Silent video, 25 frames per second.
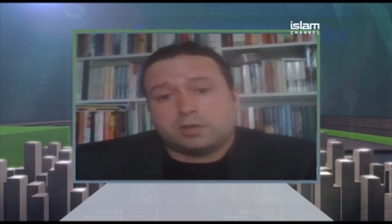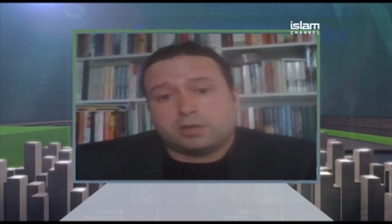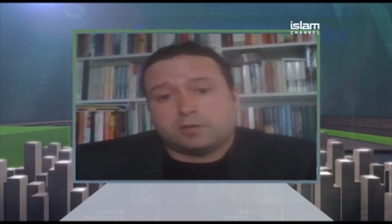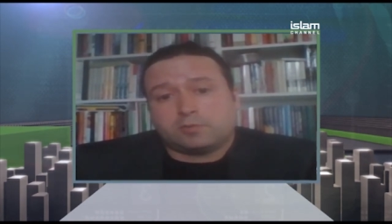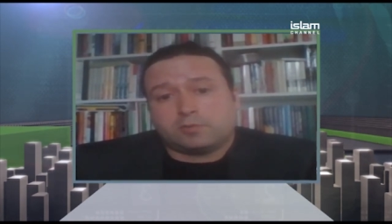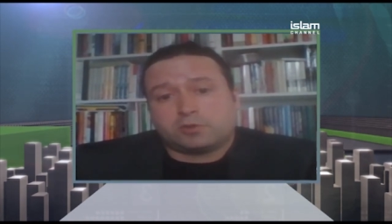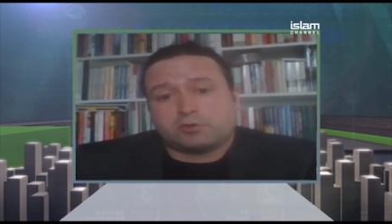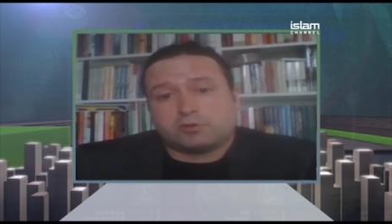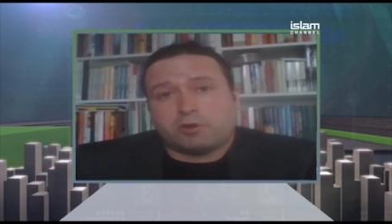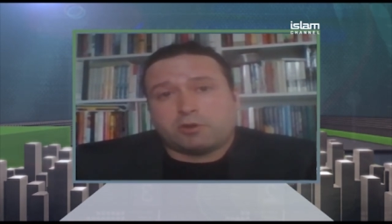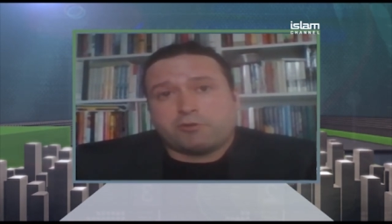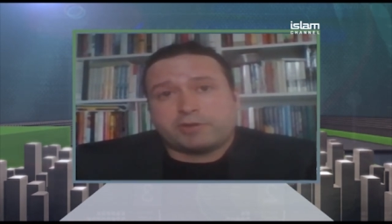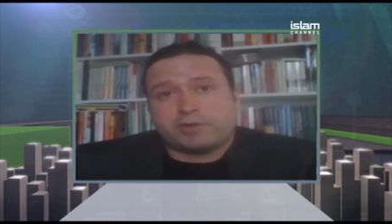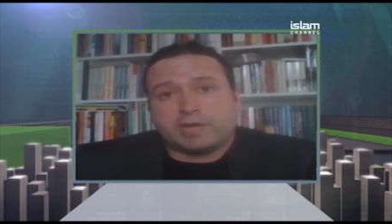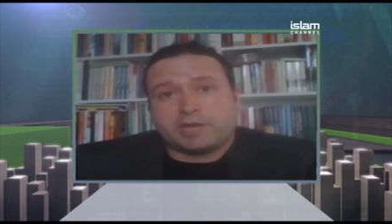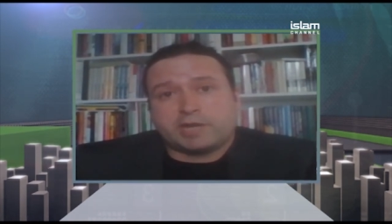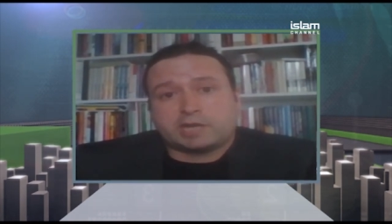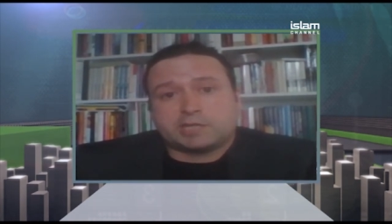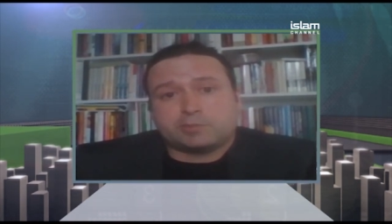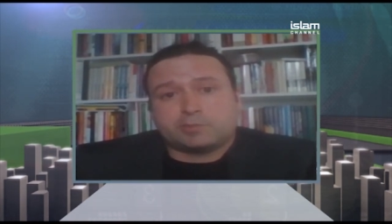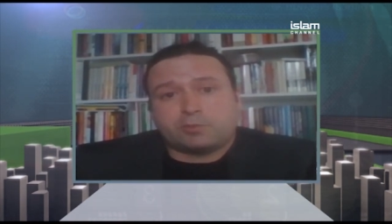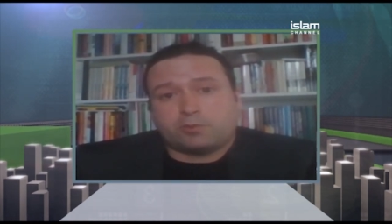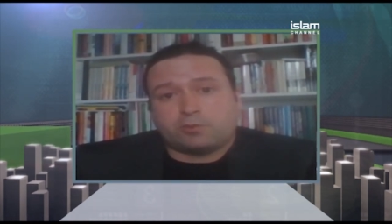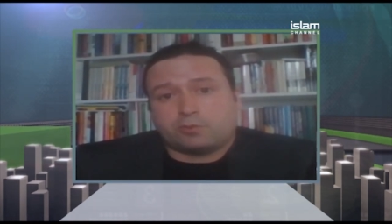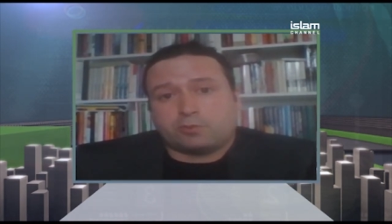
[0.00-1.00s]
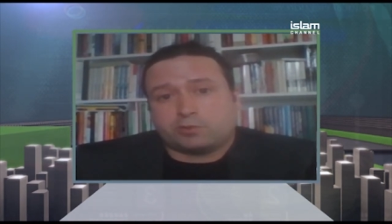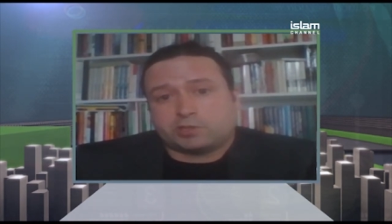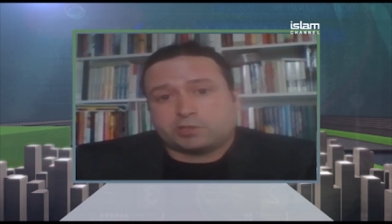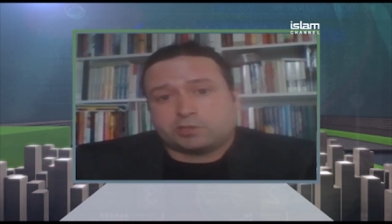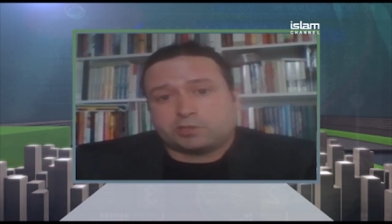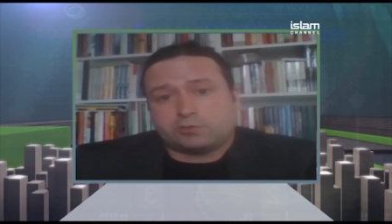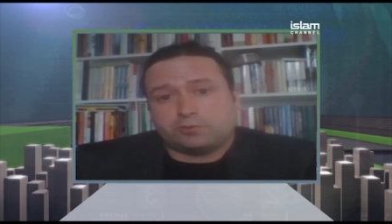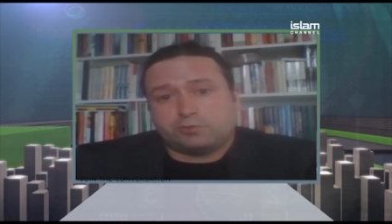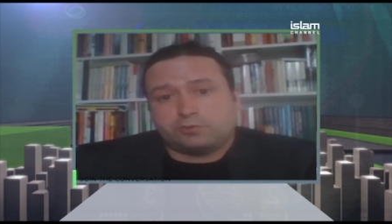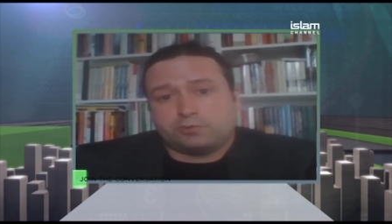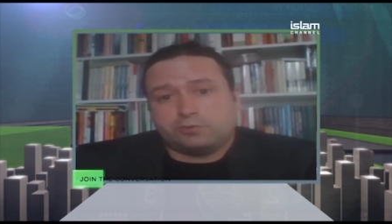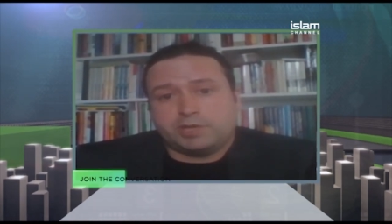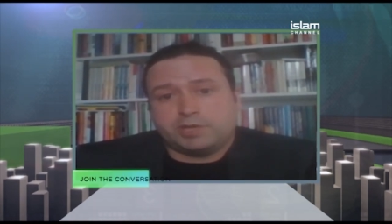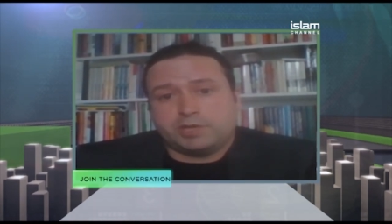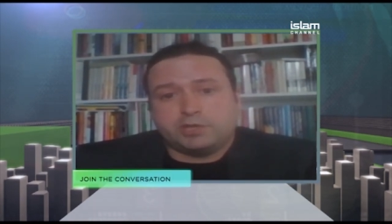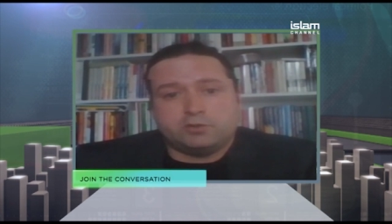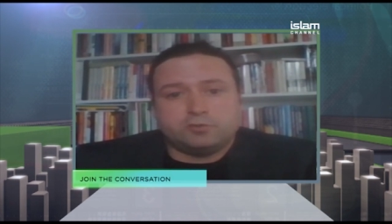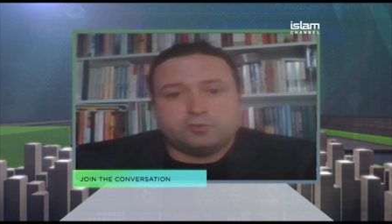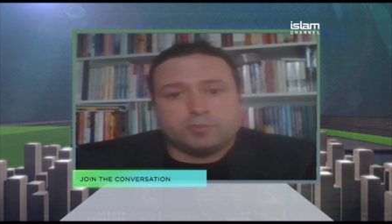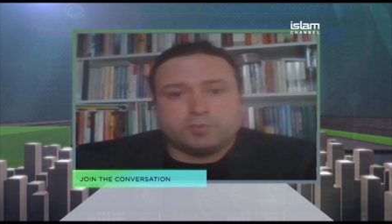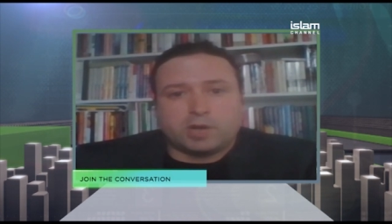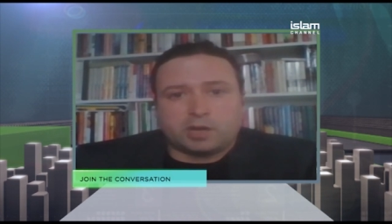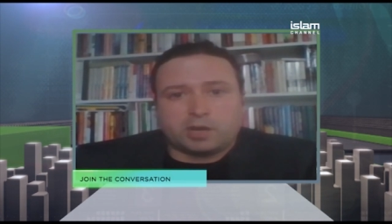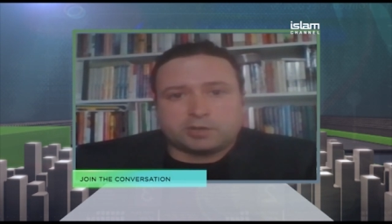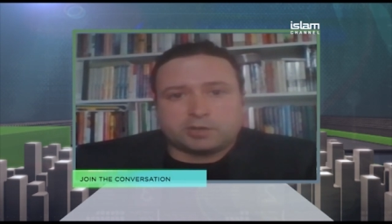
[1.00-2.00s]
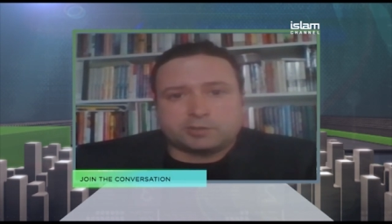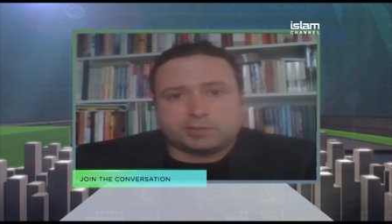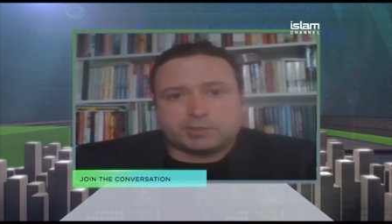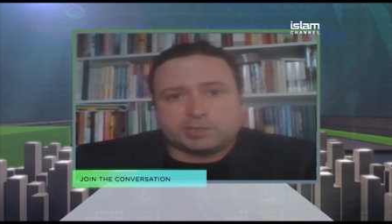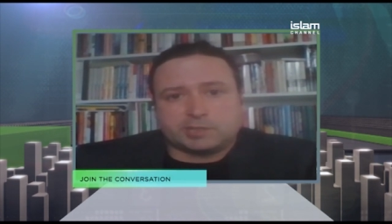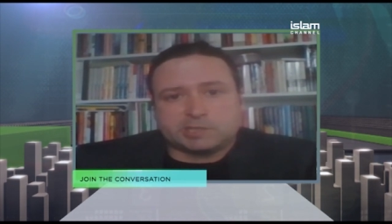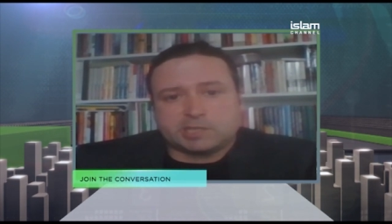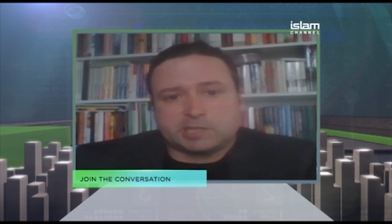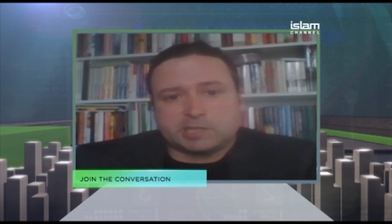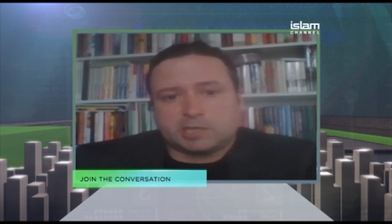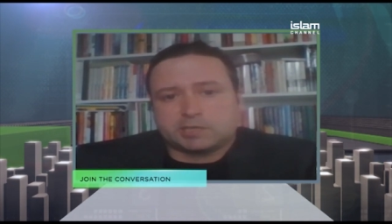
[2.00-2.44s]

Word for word: um, growing exports to EU markets.